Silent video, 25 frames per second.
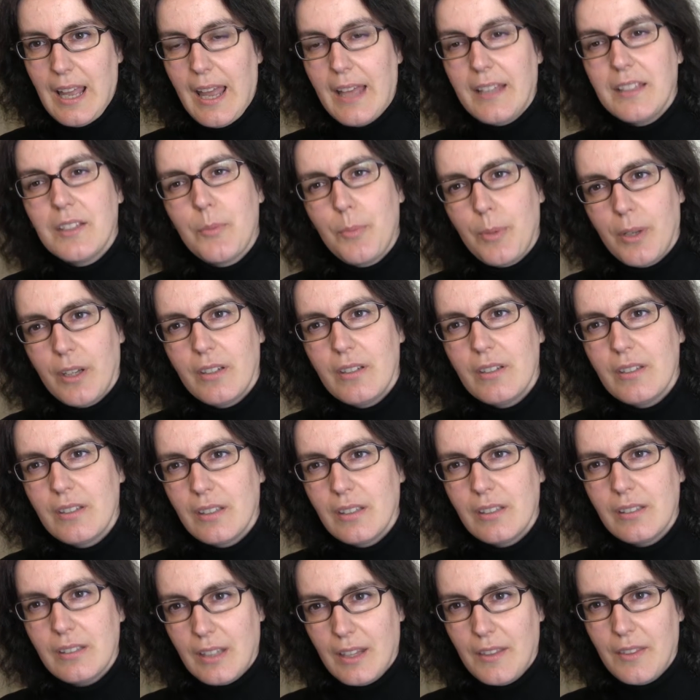and
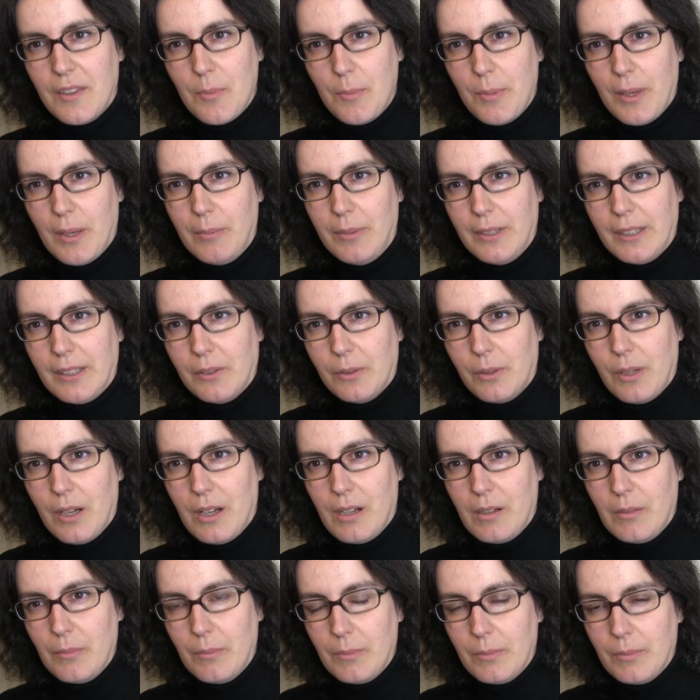appearances in the public
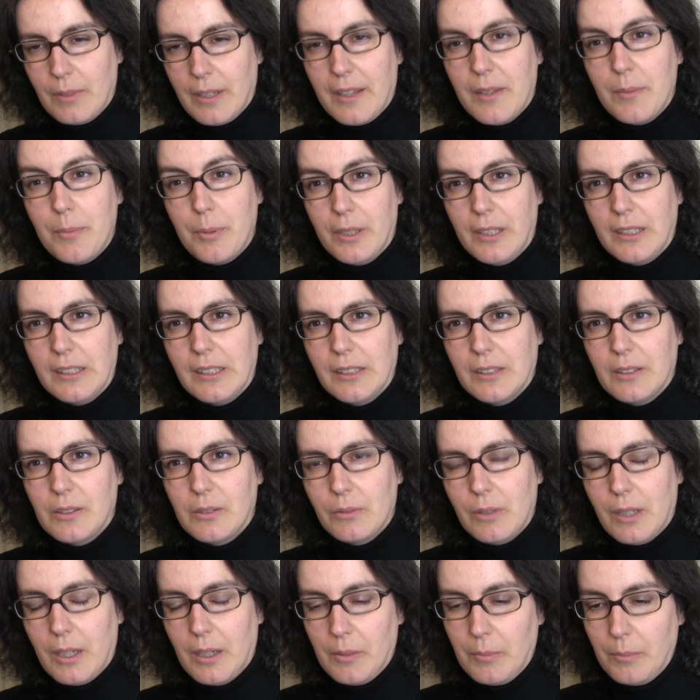realm, in the political
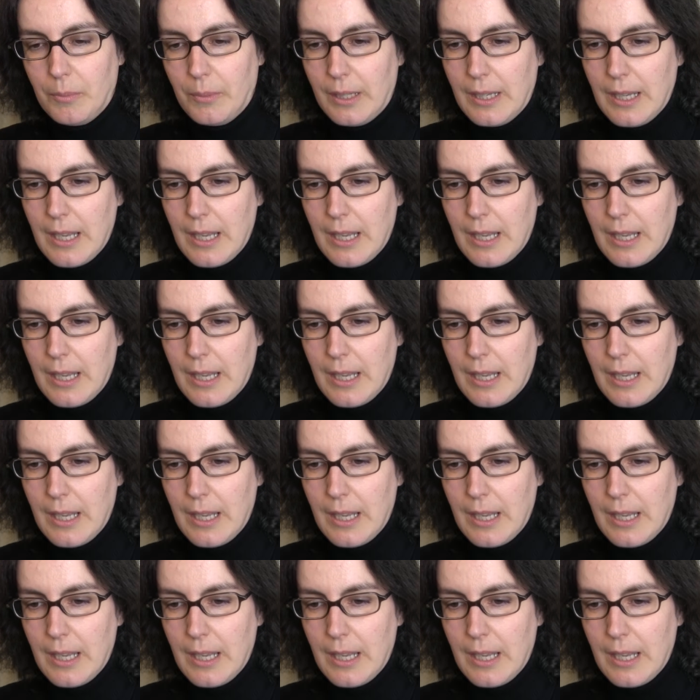realm.